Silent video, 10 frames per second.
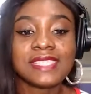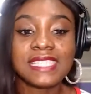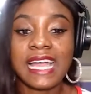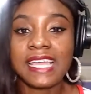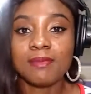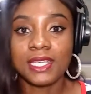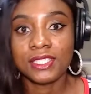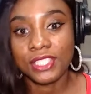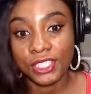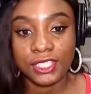Time
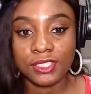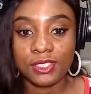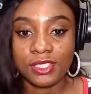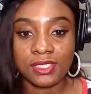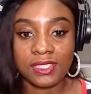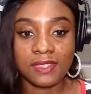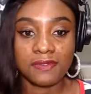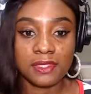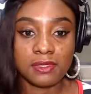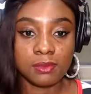and change is
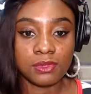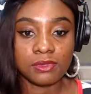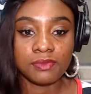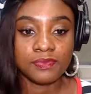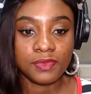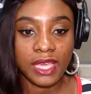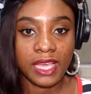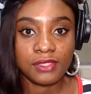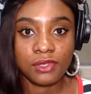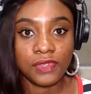inevitable.
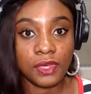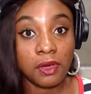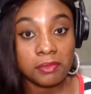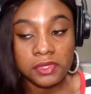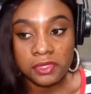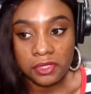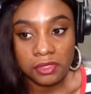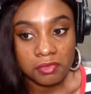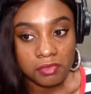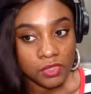Yeah, so if it comes to
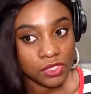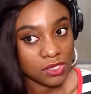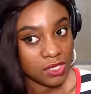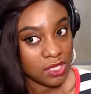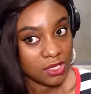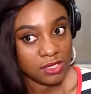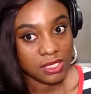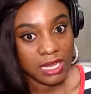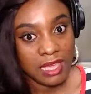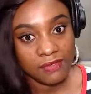you, you just take it
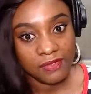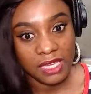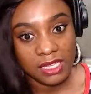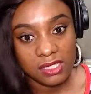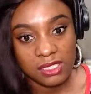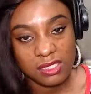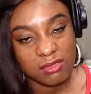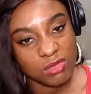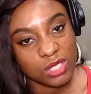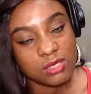as life, and
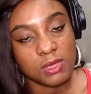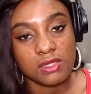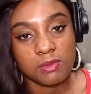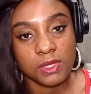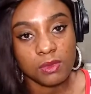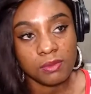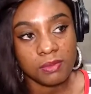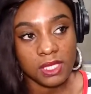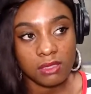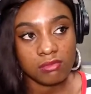what's meant to be
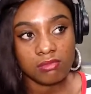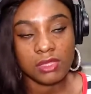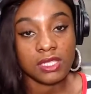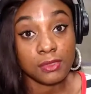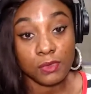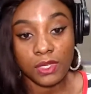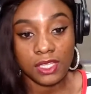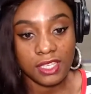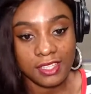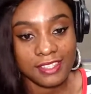will be. It is what
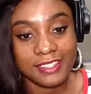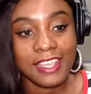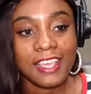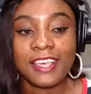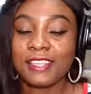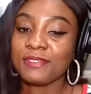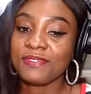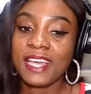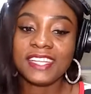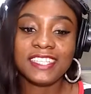it is.
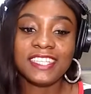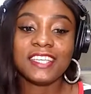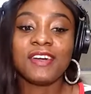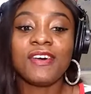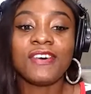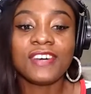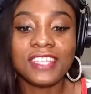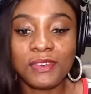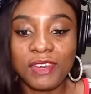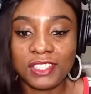So finally,
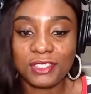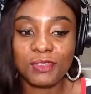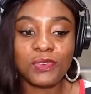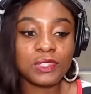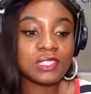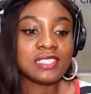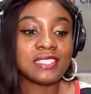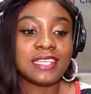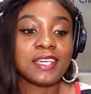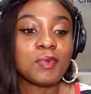on the question for
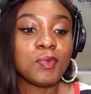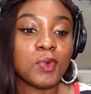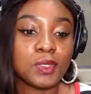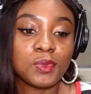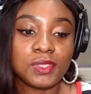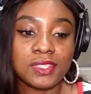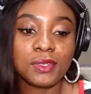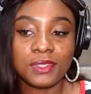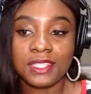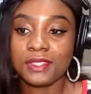today, what was
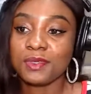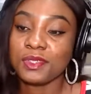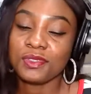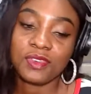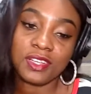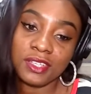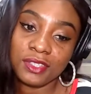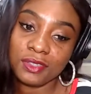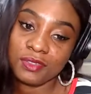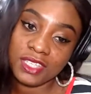the coolest way you found
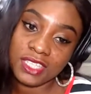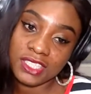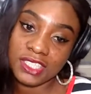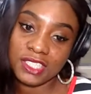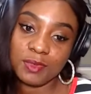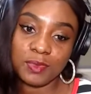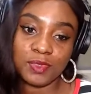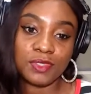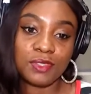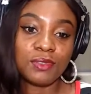out your relationship
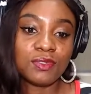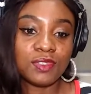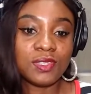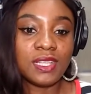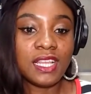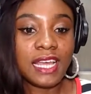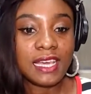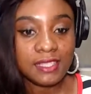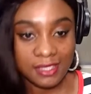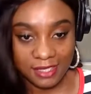was over? The
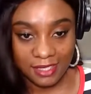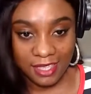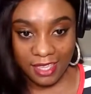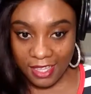last